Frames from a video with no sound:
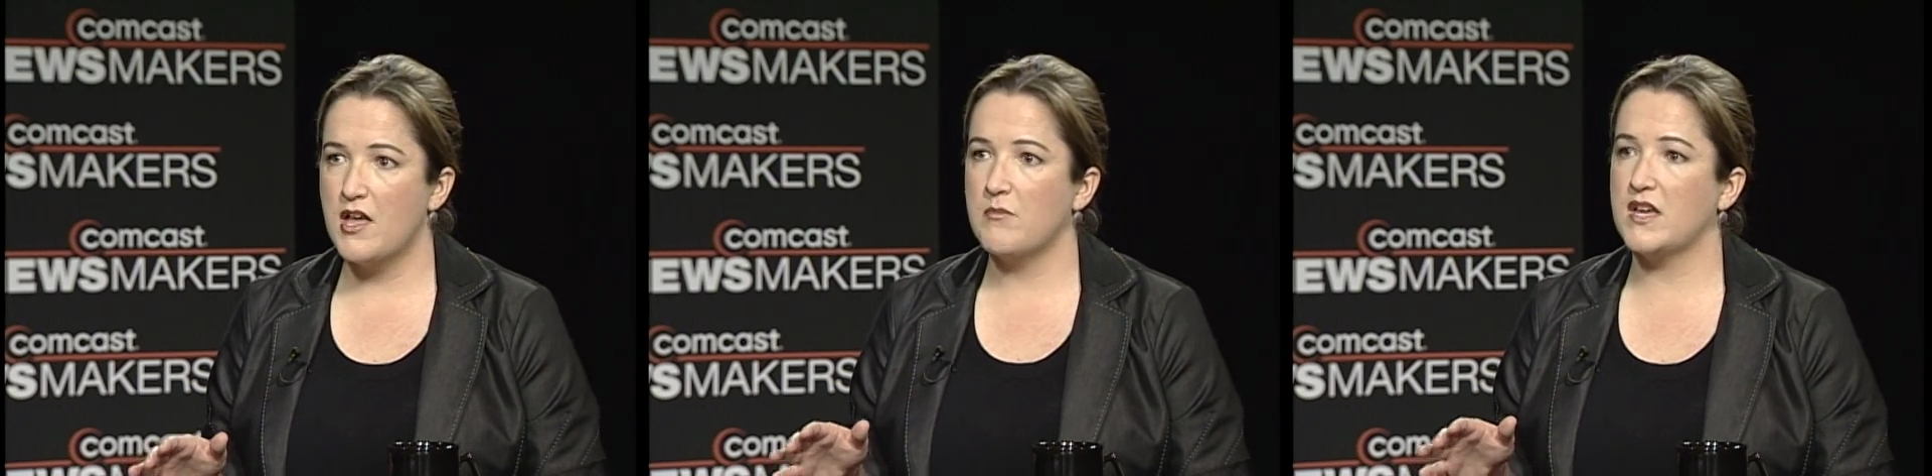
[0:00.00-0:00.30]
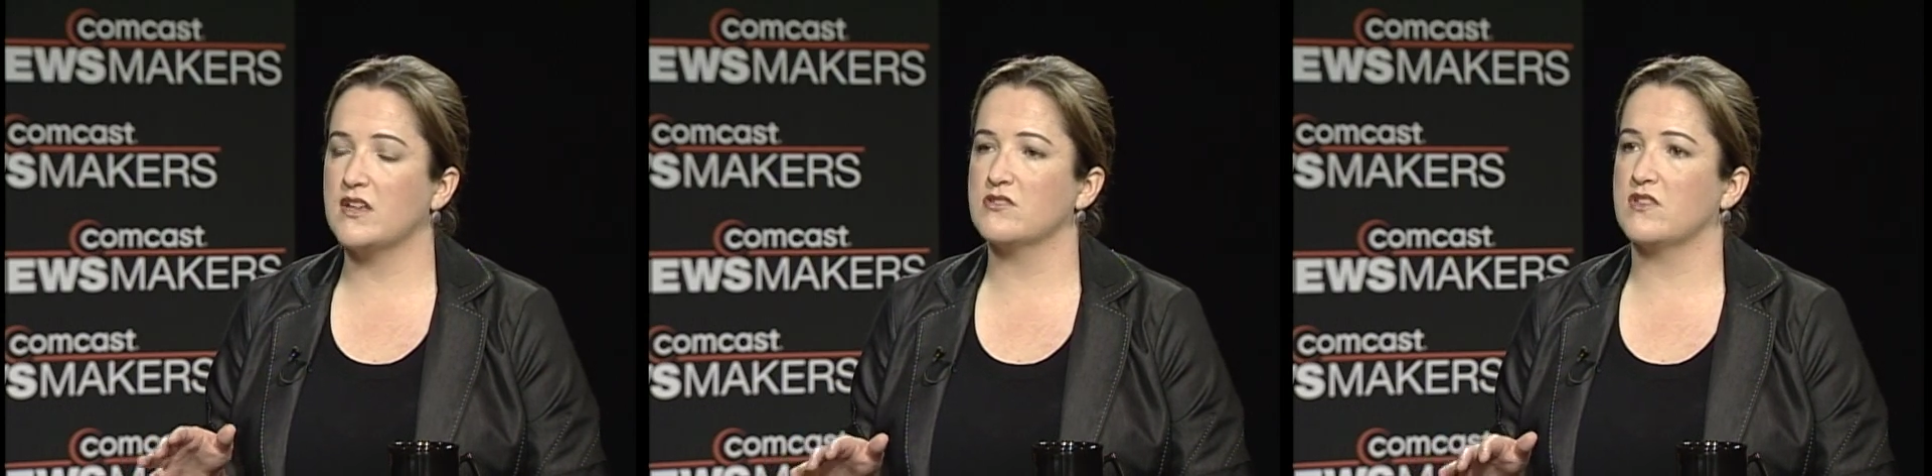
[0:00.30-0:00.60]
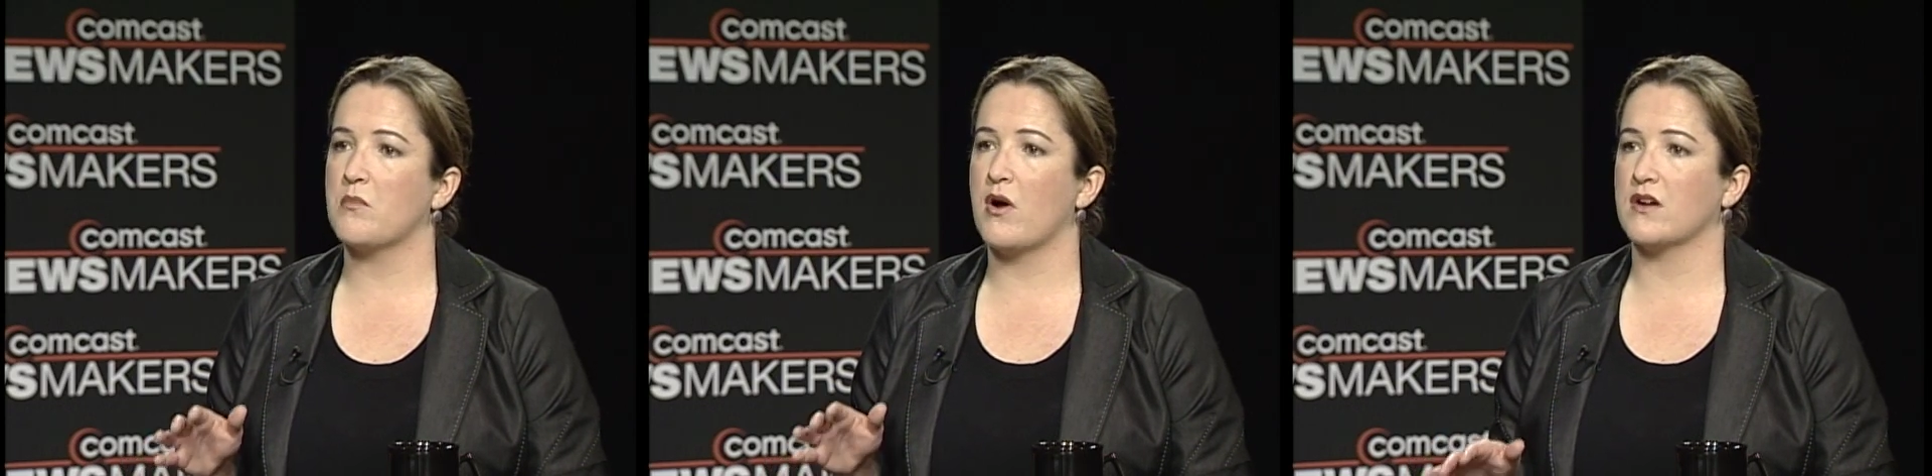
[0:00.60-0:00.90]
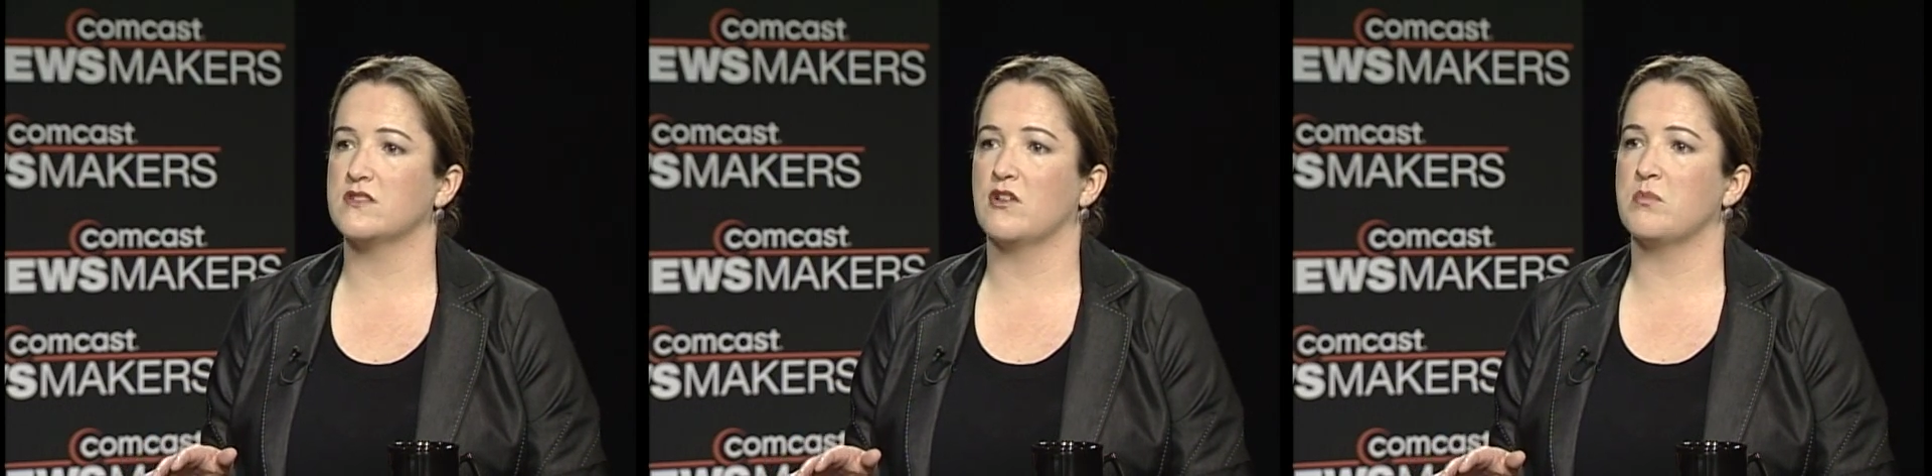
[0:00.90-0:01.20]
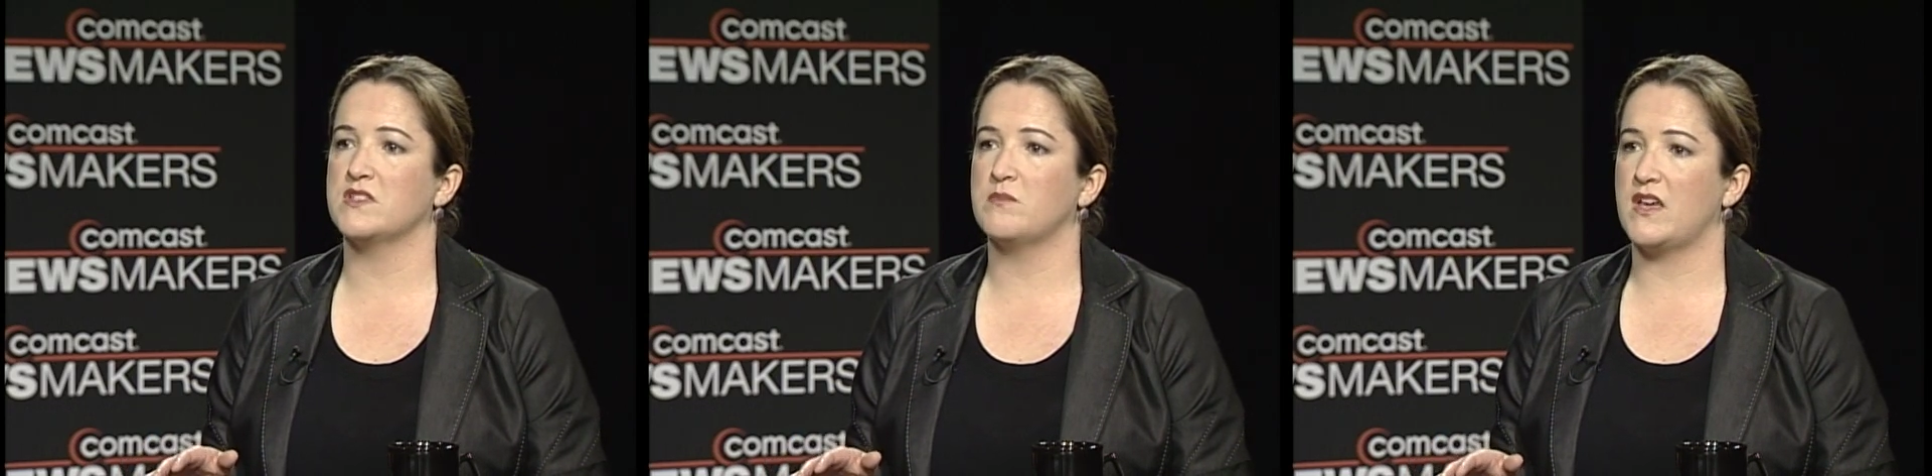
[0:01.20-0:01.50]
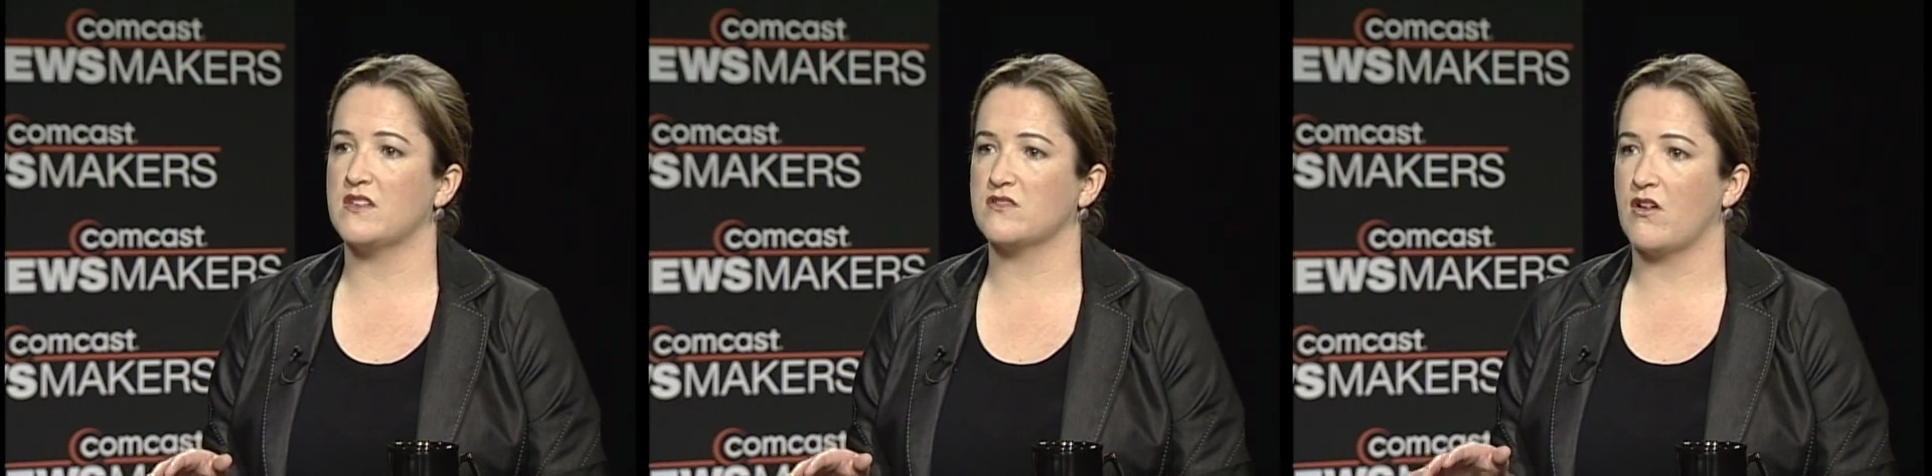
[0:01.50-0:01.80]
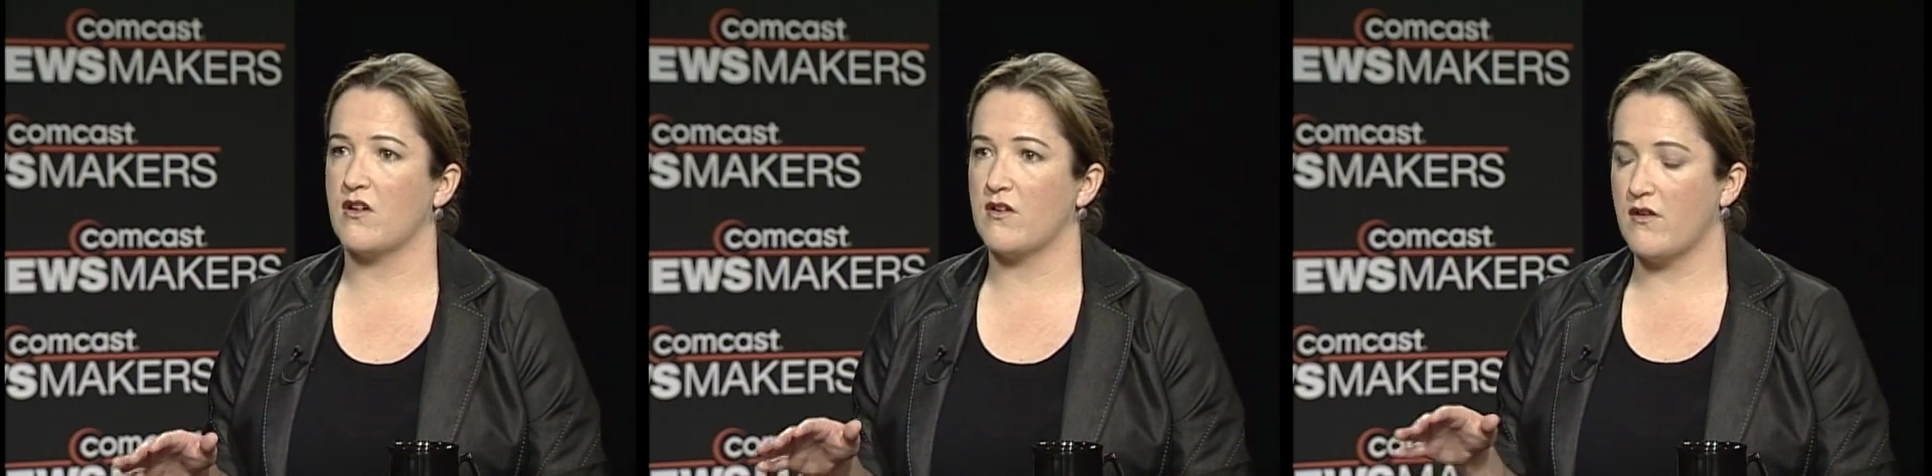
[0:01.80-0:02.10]
Making sure that parks and open space
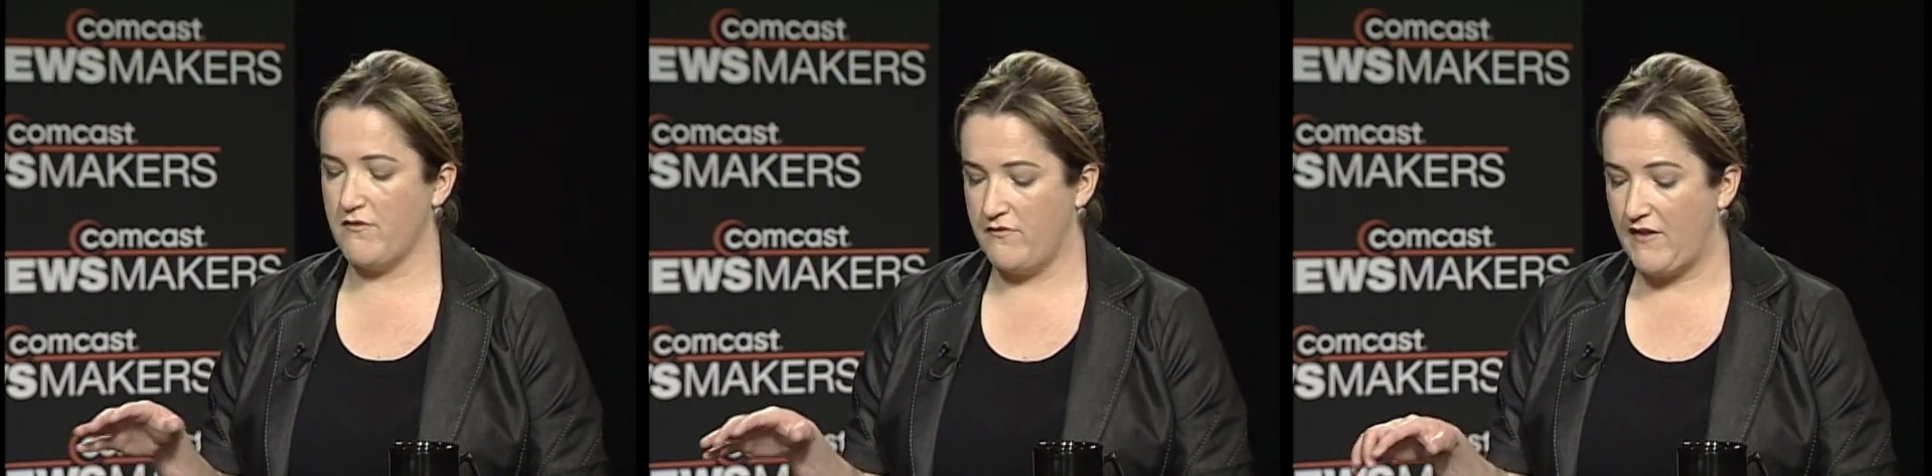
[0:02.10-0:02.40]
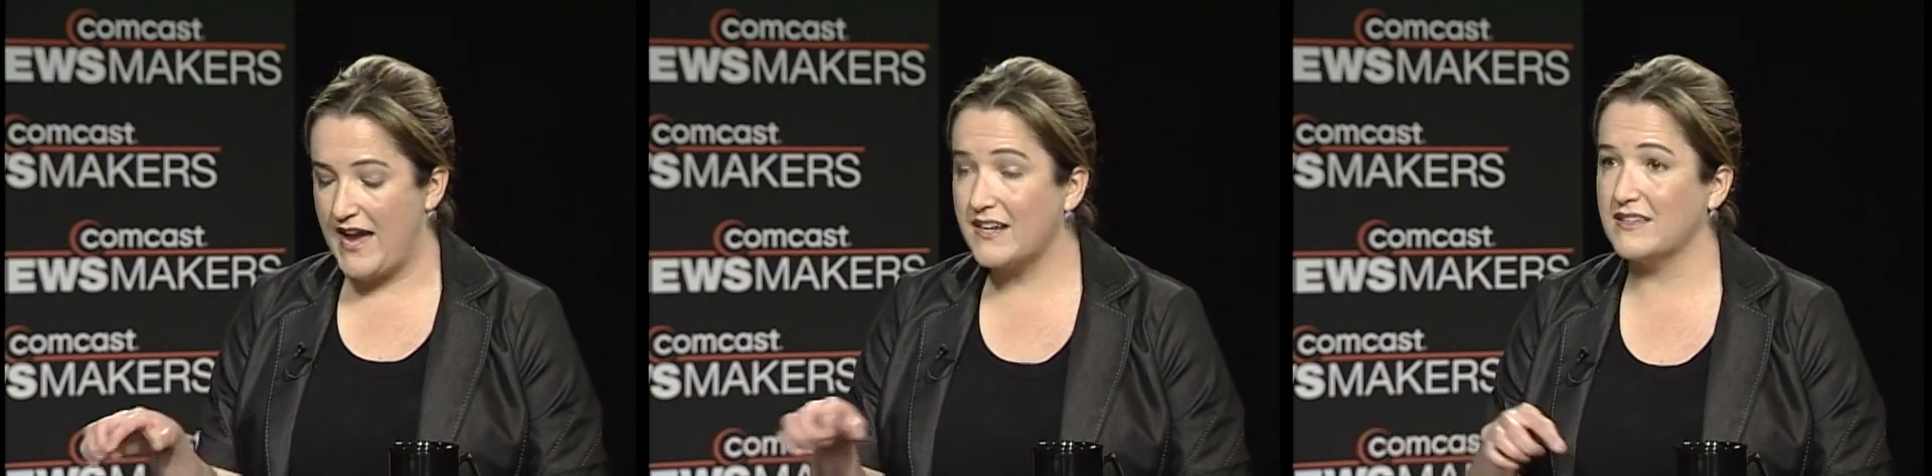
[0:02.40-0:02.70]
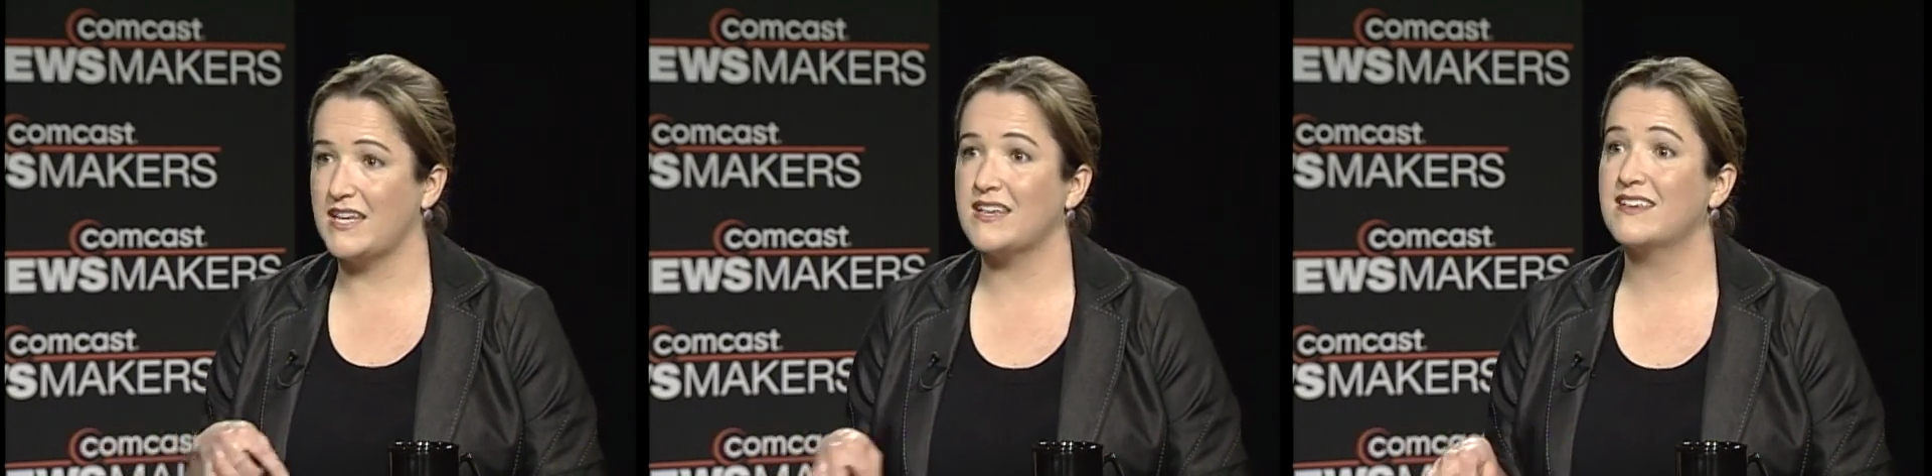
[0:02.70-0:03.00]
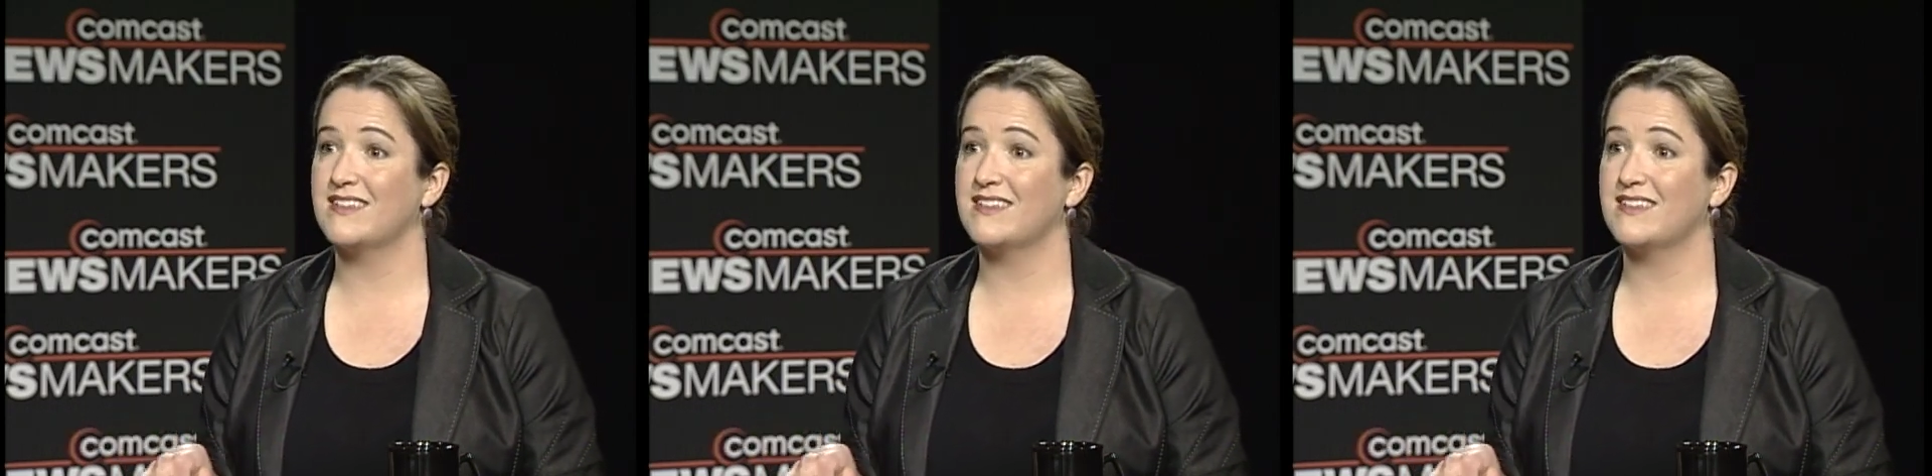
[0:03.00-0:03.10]
are vitally